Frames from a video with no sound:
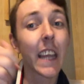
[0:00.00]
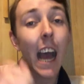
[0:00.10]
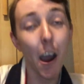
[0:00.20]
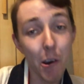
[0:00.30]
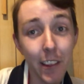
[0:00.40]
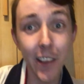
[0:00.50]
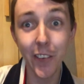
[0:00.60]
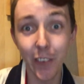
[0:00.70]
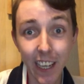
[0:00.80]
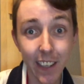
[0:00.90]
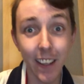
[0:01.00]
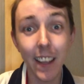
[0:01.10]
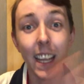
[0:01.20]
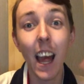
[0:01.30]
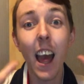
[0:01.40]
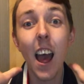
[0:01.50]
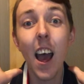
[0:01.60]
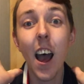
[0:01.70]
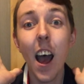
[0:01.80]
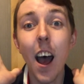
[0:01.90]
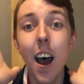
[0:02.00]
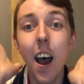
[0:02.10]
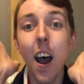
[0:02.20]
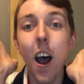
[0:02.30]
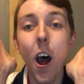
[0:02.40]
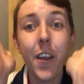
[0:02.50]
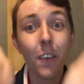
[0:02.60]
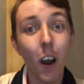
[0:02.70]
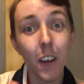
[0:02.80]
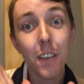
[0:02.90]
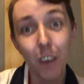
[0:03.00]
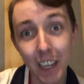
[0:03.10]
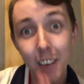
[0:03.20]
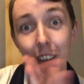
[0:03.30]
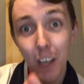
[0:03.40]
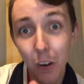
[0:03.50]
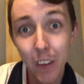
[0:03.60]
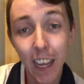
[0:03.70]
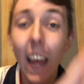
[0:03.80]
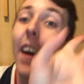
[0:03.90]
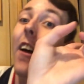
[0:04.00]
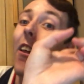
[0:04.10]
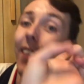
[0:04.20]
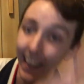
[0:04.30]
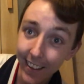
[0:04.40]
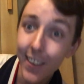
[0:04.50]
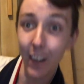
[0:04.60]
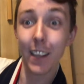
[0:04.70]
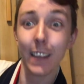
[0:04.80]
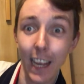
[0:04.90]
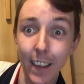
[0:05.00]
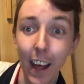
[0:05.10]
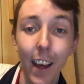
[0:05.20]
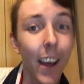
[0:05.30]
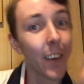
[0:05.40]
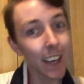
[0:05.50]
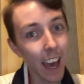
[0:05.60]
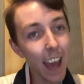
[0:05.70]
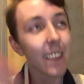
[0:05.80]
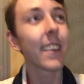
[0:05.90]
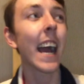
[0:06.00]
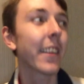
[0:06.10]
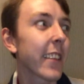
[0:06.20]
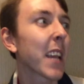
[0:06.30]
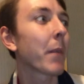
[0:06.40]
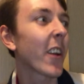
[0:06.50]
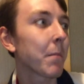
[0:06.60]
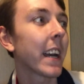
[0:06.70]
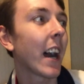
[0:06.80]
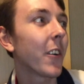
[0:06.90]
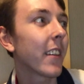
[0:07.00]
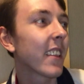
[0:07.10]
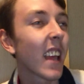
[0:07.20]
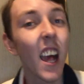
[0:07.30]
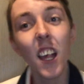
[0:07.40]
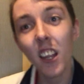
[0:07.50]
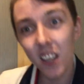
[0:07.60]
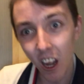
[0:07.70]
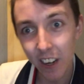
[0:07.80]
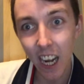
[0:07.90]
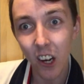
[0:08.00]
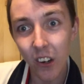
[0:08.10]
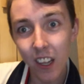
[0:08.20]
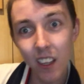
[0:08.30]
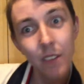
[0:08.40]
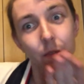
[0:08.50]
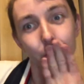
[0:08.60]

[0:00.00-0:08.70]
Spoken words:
the House of Wheels are not afraid to go there. Let's just say that. Okay, did I just expose my house? Sorry, house.